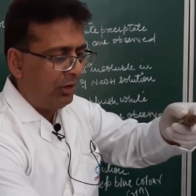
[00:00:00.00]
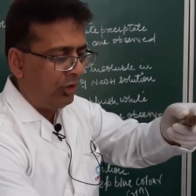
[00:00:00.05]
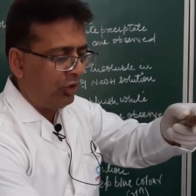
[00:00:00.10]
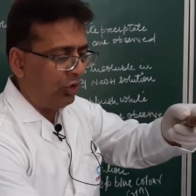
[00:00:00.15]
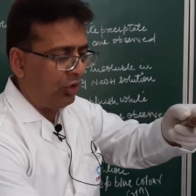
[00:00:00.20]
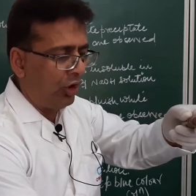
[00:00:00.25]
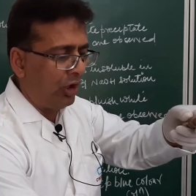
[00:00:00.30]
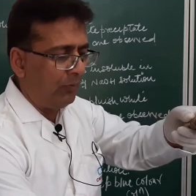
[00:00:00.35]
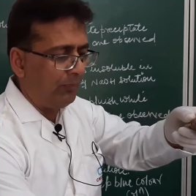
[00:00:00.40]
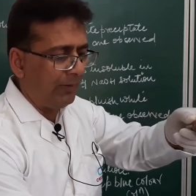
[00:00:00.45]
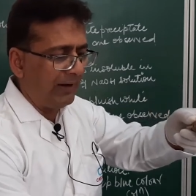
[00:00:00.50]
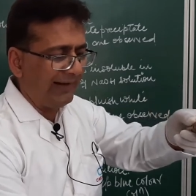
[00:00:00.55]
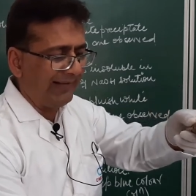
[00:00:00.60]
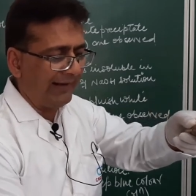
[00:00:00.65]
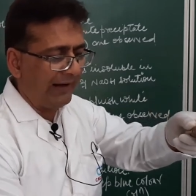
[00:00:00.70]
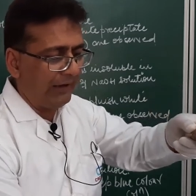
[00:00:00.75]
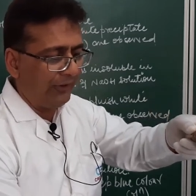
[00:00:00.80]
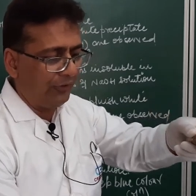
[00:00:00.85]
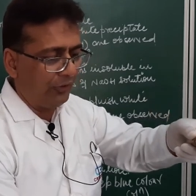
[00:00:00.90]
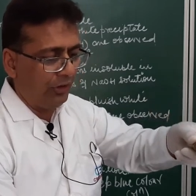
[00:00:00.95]
copper
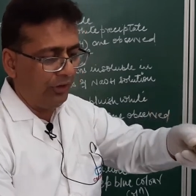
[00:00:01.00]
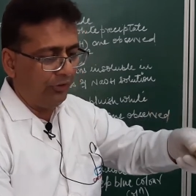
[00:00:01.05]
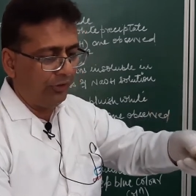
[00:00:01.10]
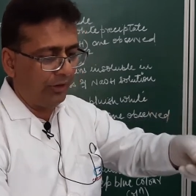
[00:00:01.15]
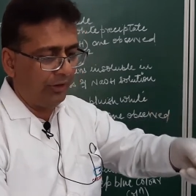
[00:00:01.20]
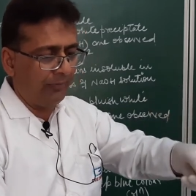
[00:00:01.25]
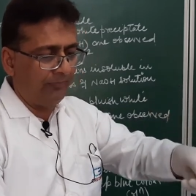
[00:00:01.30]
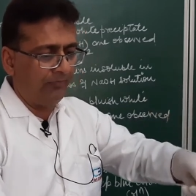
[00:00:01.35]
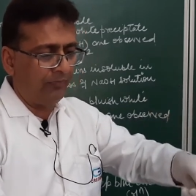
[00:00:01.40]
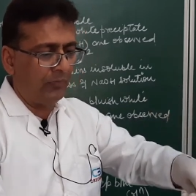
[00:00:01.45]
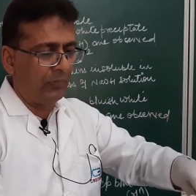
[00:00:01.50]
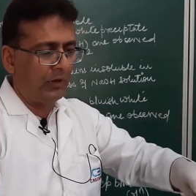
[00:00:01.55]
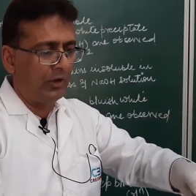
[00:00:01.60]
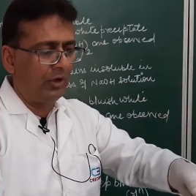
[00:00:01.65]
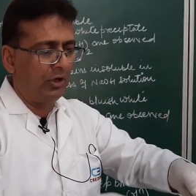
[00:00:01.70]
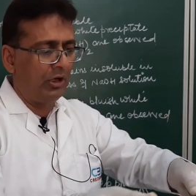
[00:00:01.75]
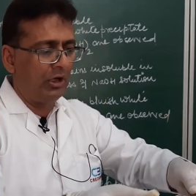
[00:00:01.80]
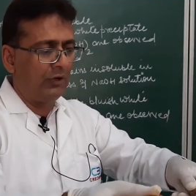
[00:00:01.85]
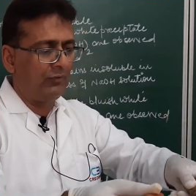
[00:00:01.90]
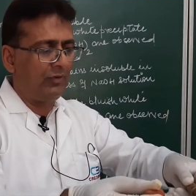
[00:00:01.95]
salt solution,
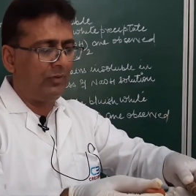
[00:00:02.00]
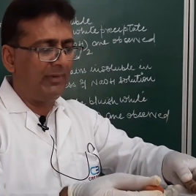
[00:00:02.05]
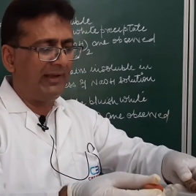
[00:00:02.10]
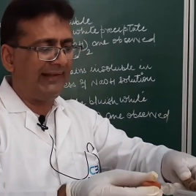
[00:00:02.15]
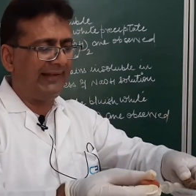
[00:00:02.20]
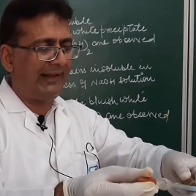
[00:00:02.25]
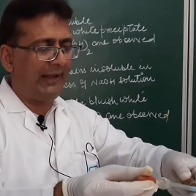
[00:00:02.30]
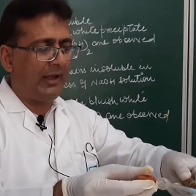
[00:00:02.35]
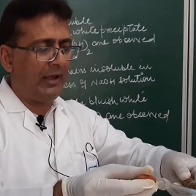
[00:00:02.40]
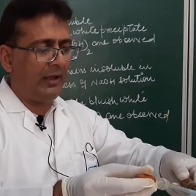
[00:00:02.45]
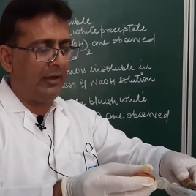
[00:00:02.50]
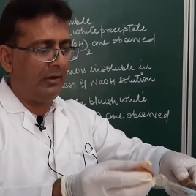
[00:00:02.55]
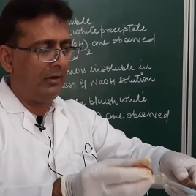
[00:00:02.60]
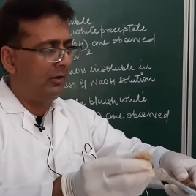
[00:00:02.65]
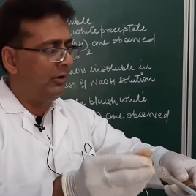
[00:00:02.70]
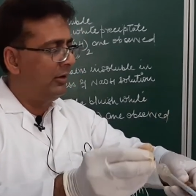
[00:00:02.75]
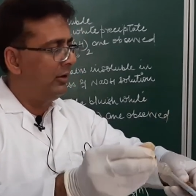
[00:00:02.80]
or we may say